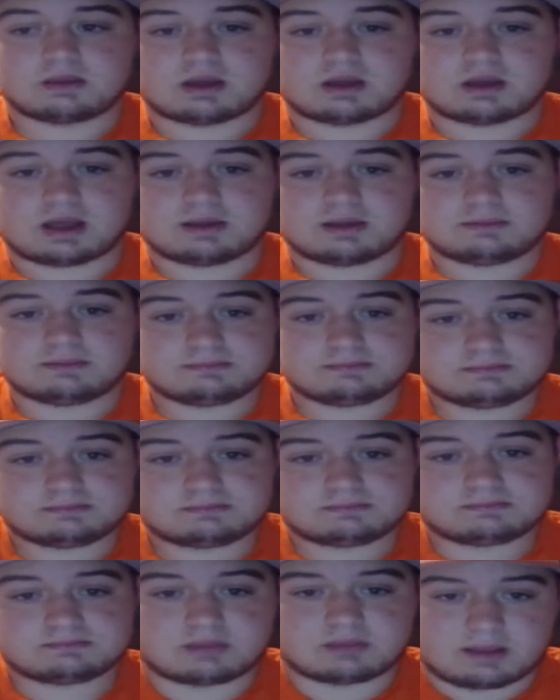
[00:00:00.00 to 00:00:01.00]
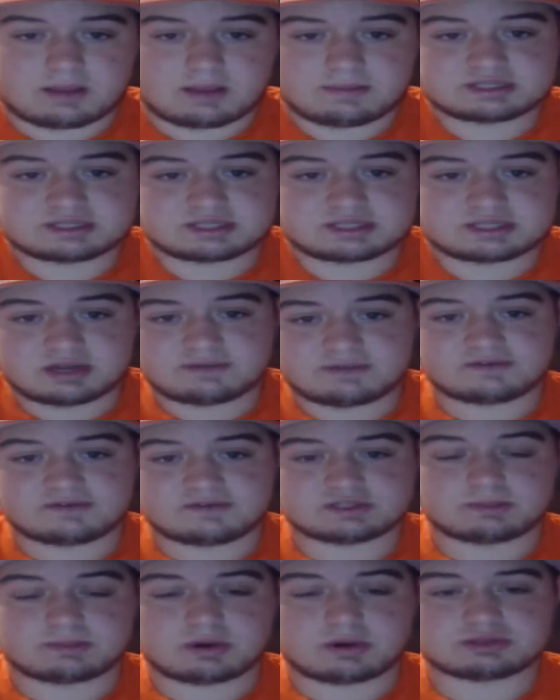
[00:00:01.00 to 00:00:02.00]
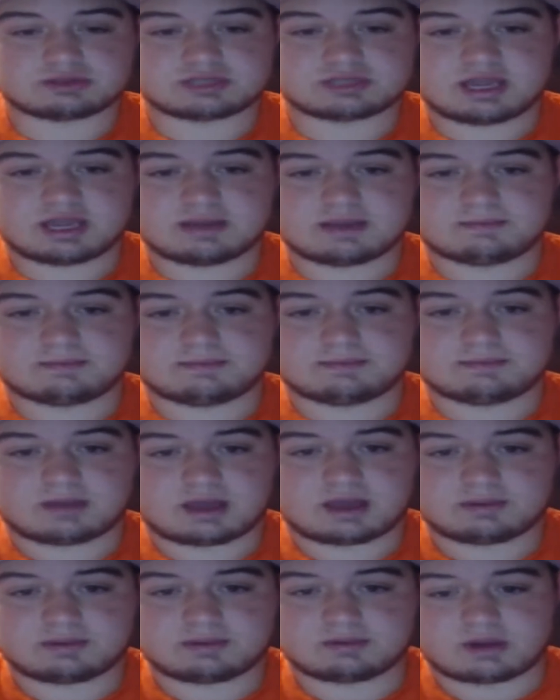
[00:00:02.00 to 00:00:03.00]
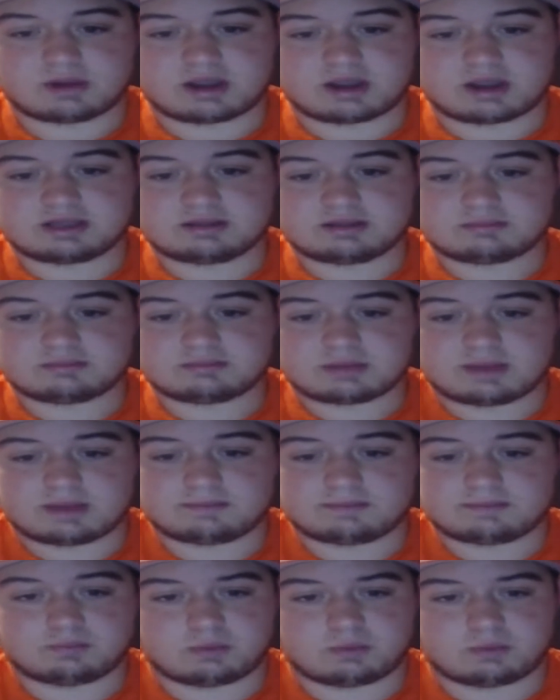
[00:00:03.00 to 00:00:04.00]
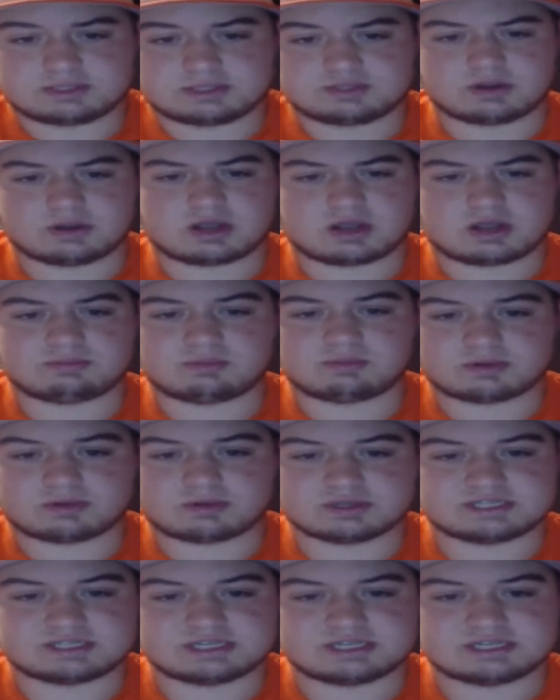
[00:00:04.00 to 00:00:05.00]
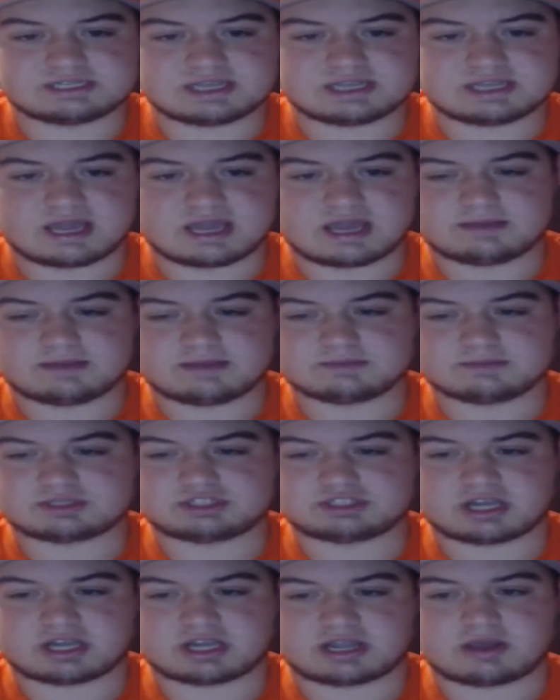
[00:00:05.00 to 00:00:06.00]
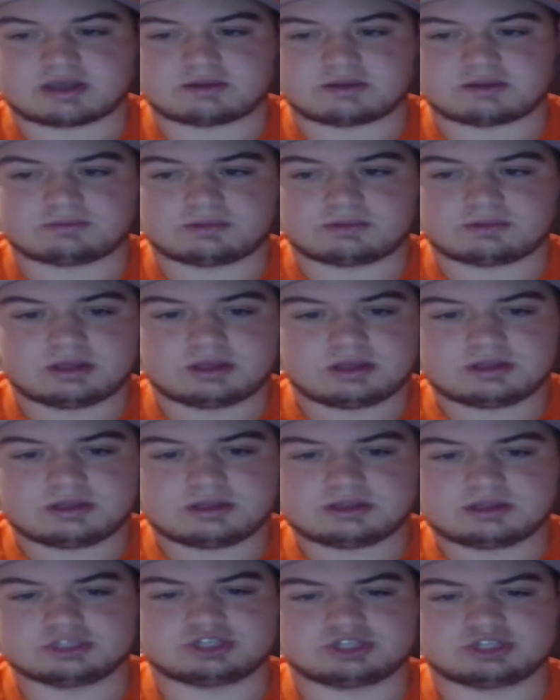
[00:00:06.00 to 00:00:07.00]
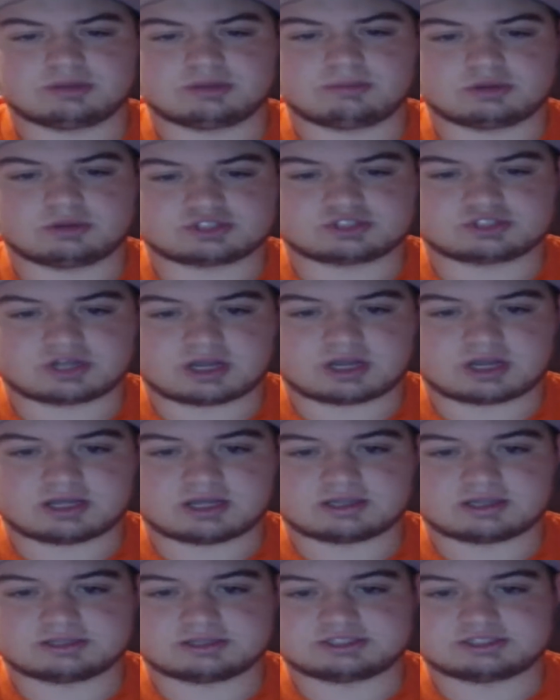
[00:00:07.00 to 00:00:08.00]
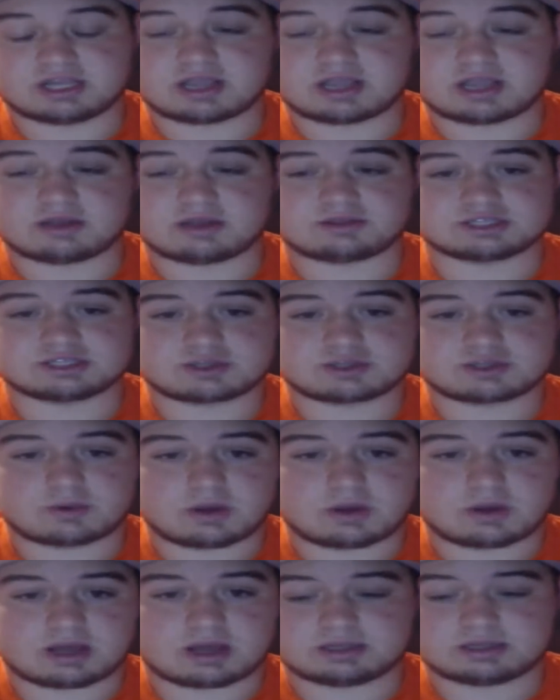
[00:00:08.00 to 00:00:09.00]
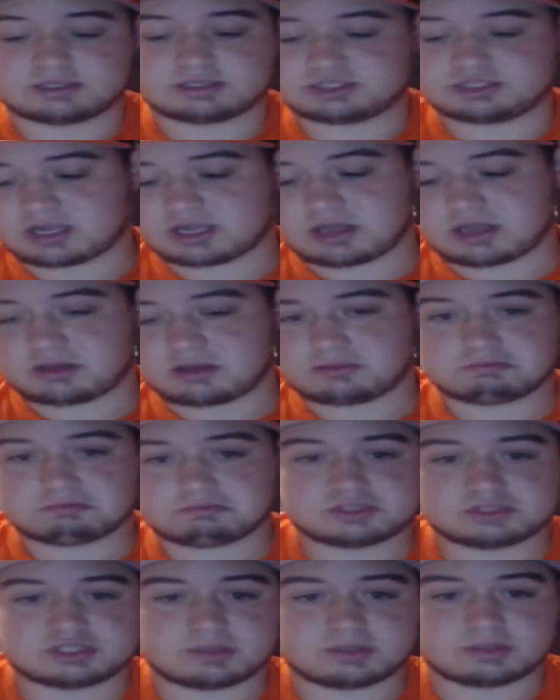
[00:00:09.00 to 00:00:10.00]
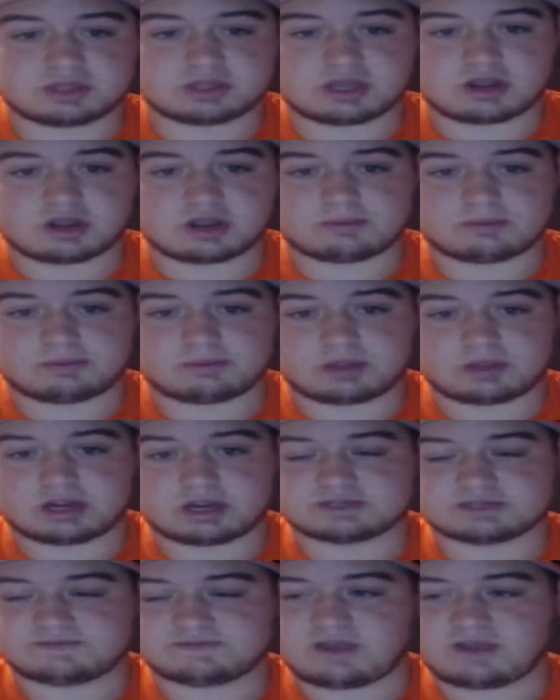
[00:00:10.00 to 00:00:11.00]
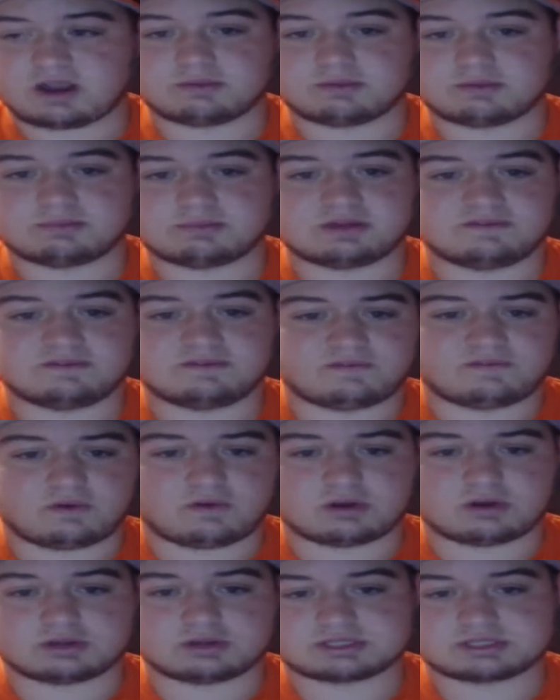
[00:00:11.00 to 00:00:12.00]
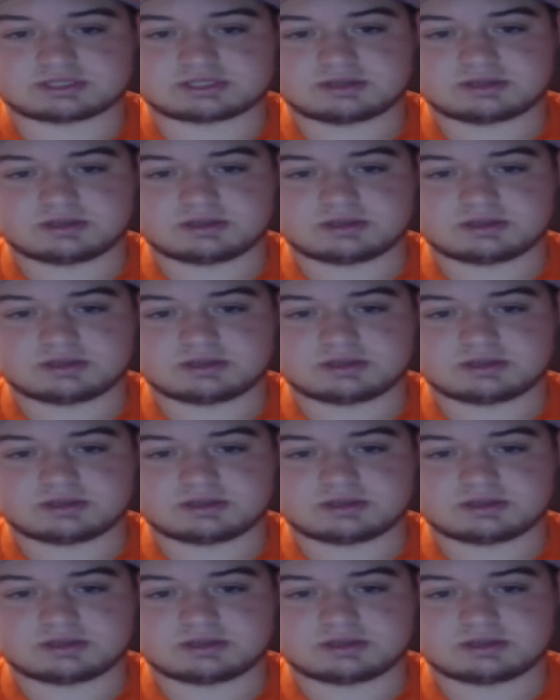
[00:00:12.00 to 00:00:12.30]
I'm excited for tomorrow's game. I've been ready. I went to a couple preseason games, check out the Jumbotron, check out the squad, check out some of the younger players, Farabee, Frost.